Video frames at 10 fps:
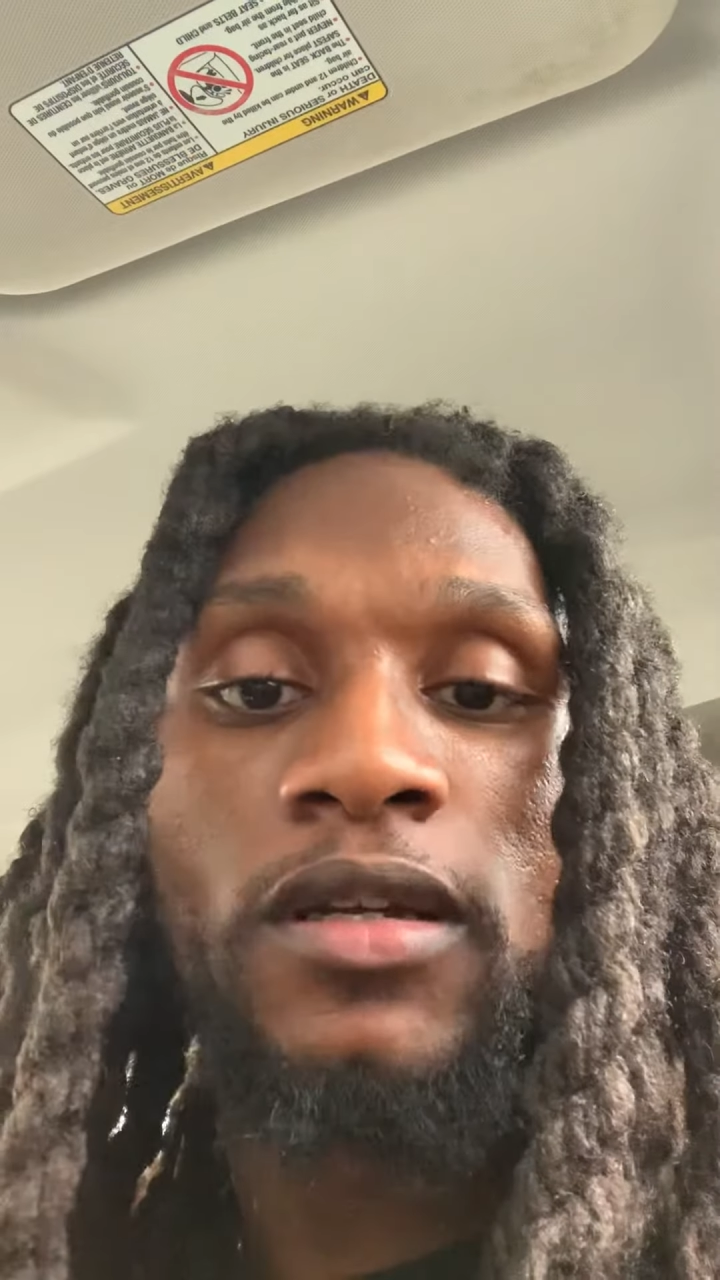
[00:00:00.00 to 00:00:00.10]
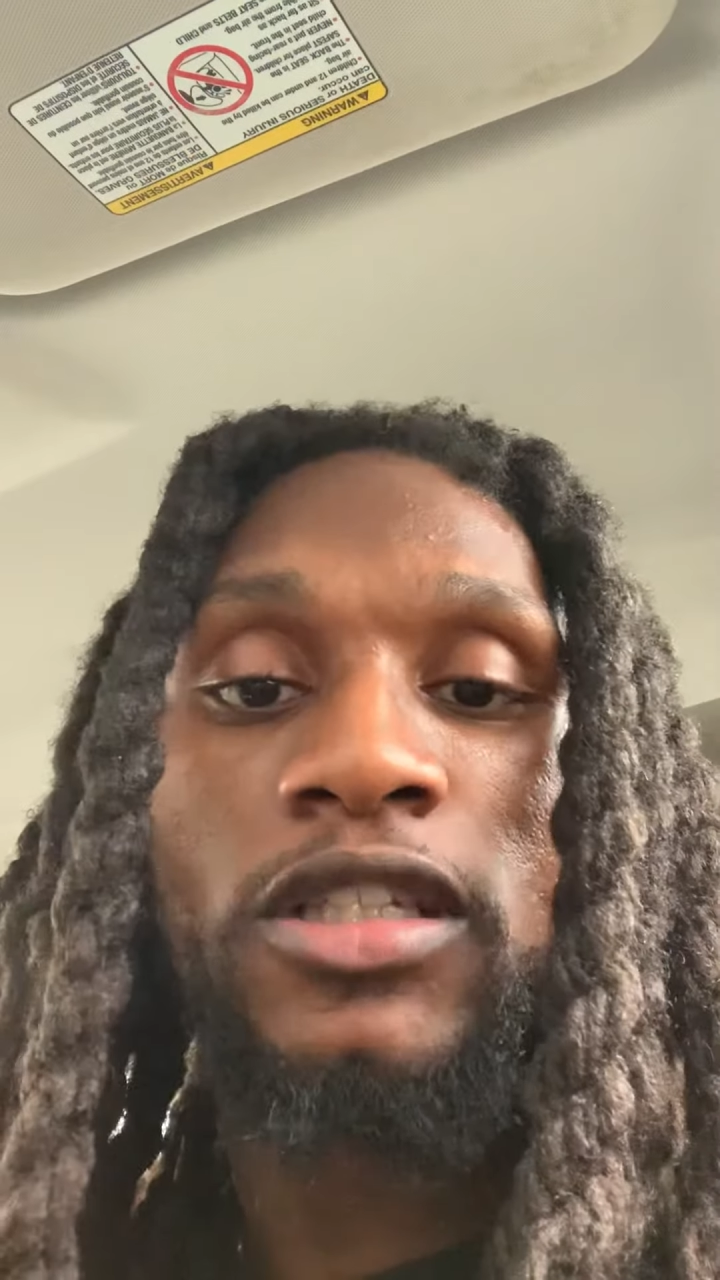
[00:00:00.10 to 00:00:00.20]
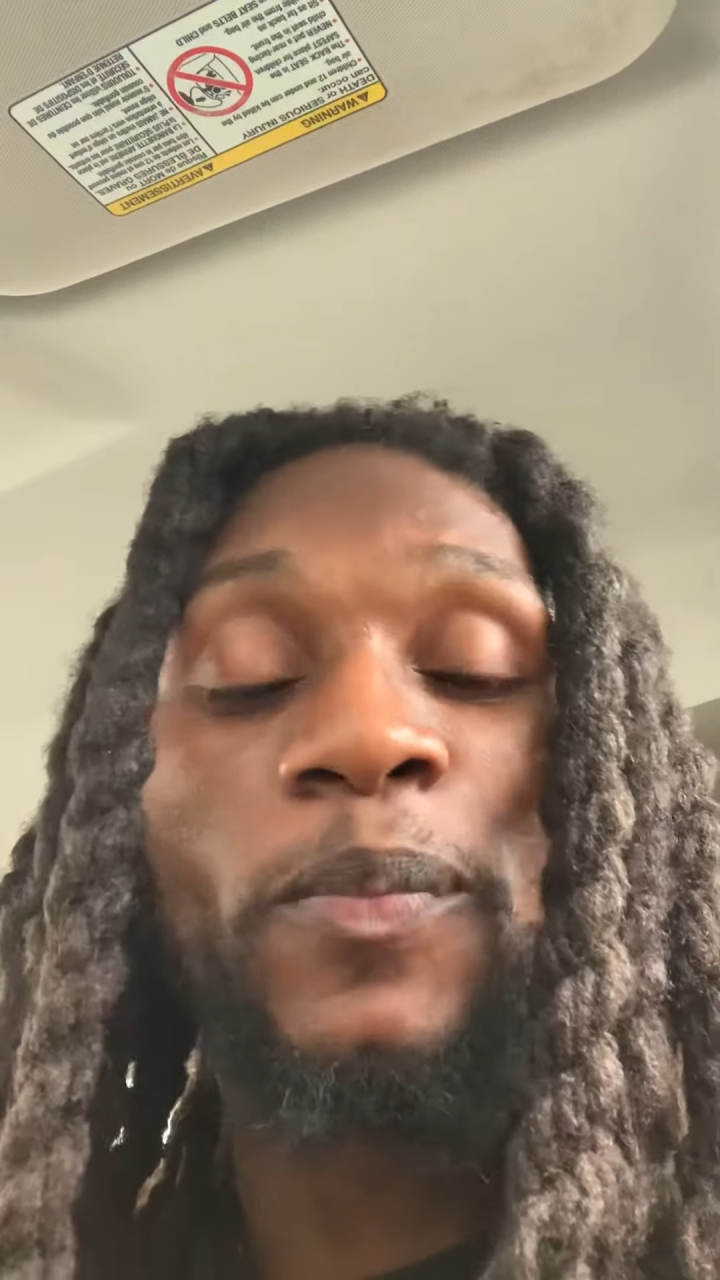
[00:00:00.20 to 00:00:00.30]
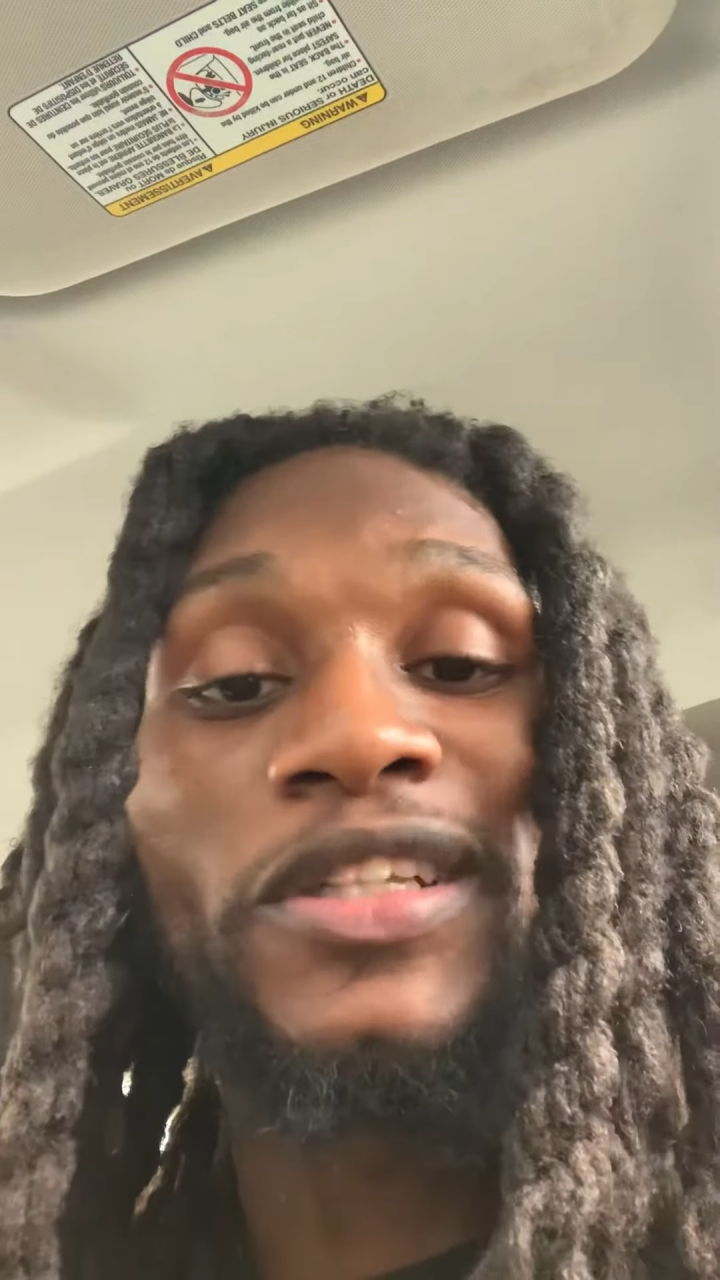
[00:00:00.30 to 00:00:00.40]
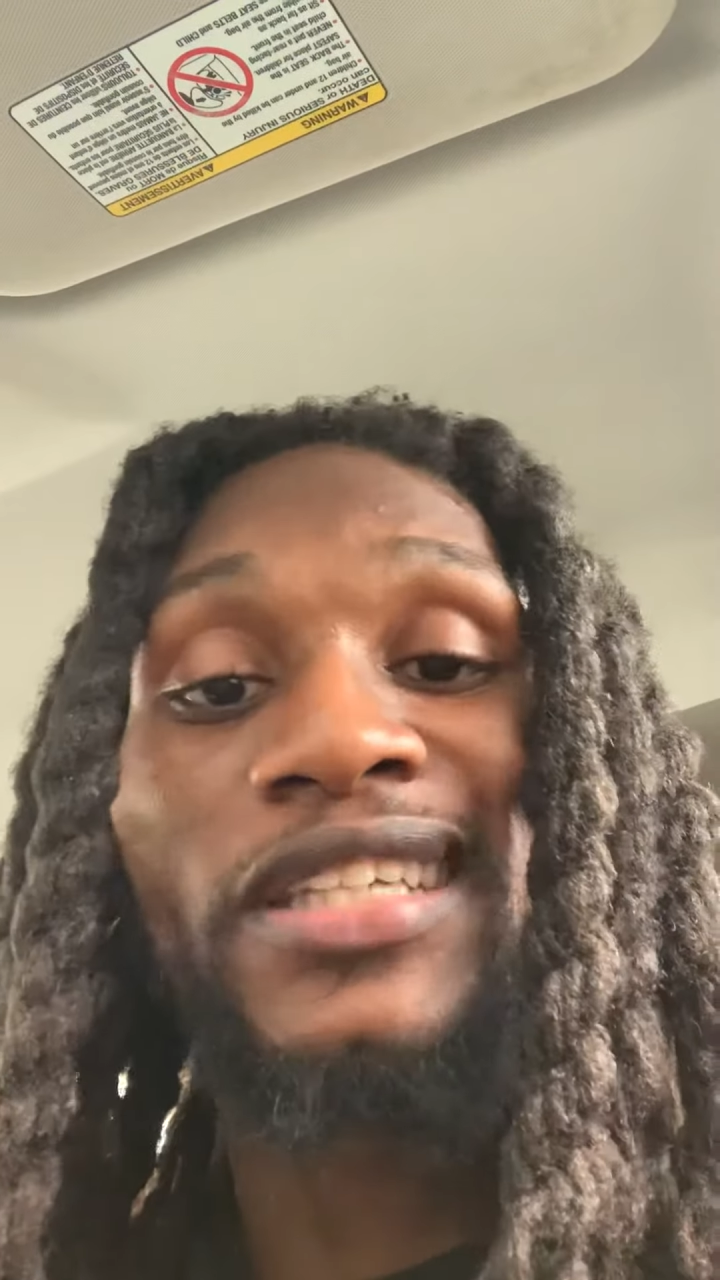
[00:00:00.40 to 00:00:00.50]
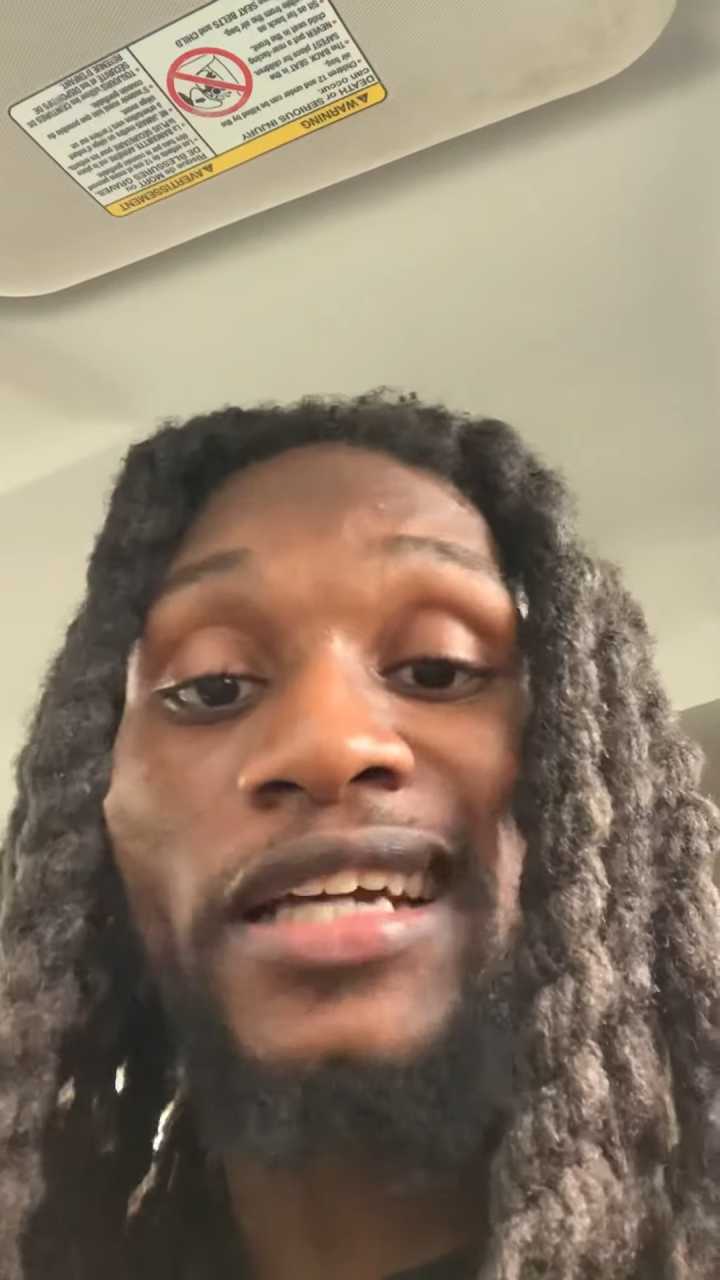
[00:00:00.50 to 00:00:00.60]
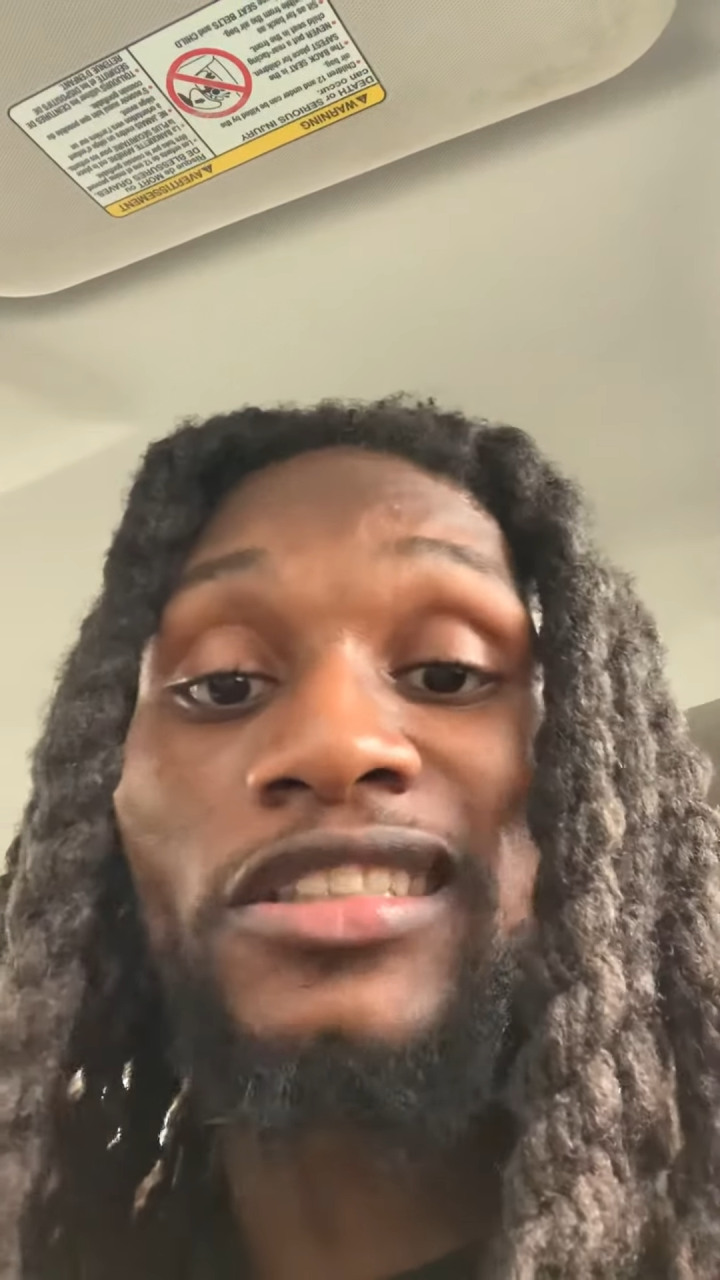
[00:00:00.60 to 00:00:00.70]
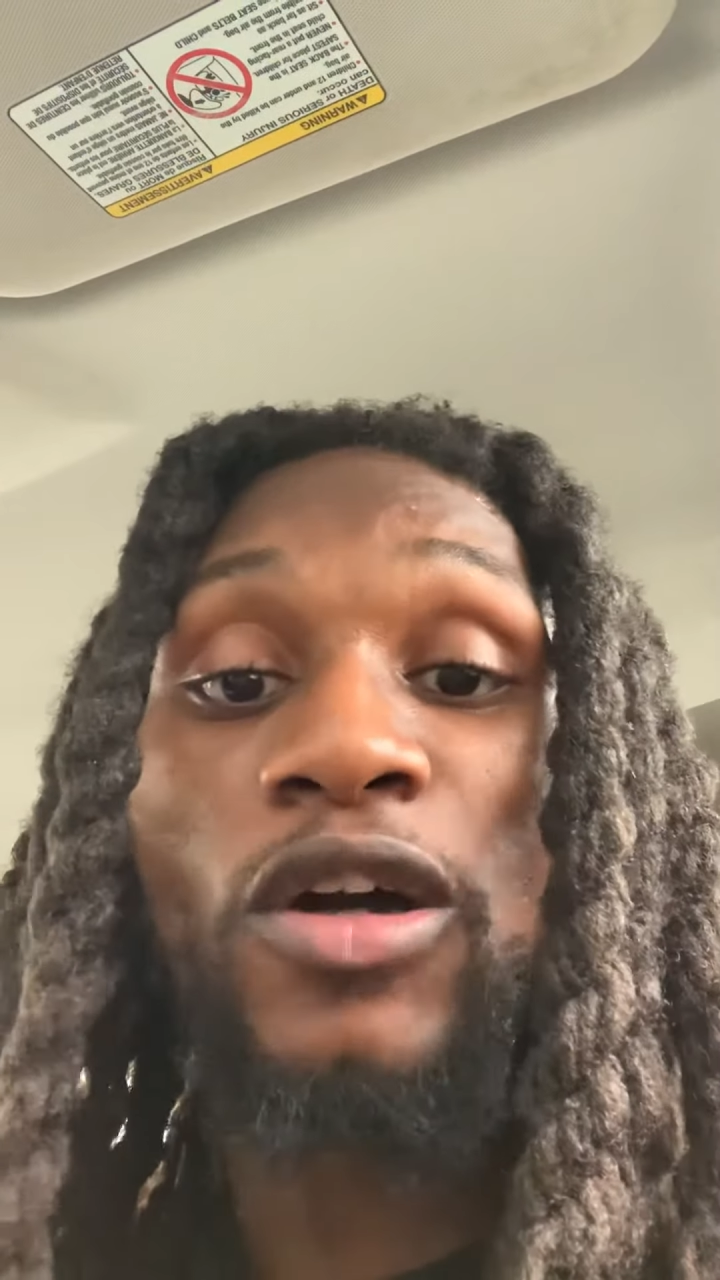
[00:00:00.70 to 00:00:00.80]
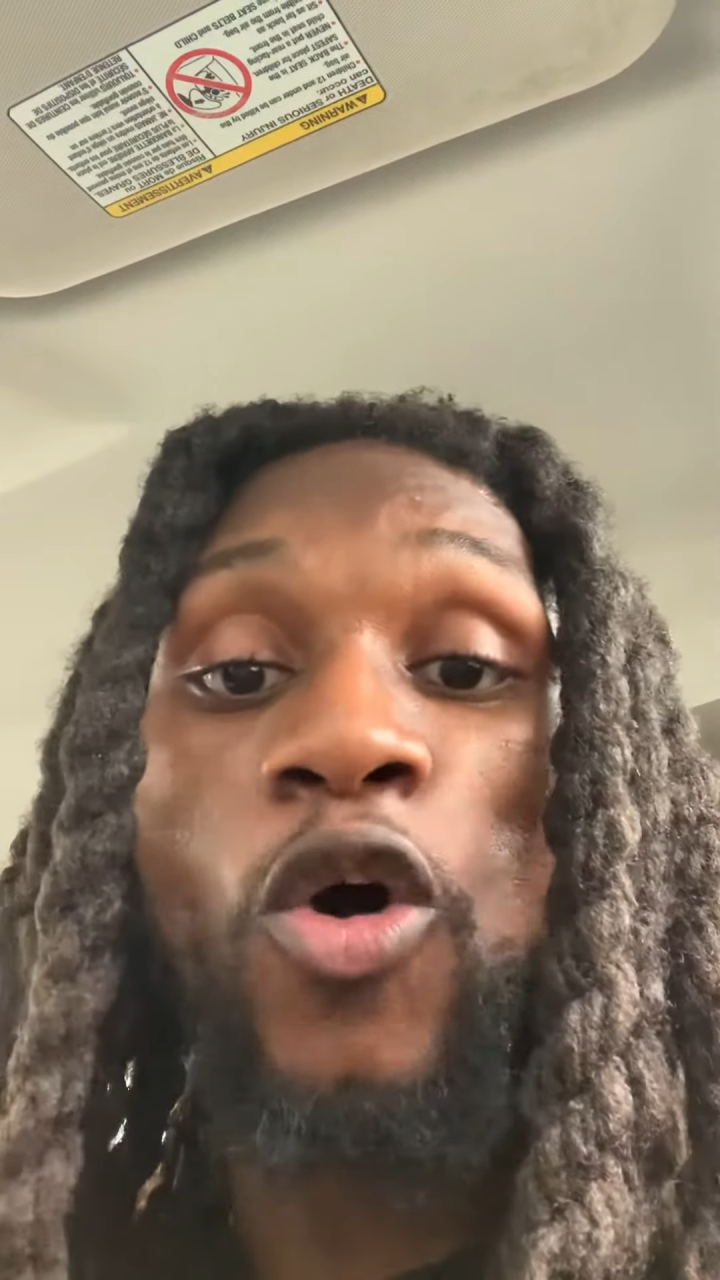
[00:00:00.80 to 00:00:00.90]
to protect your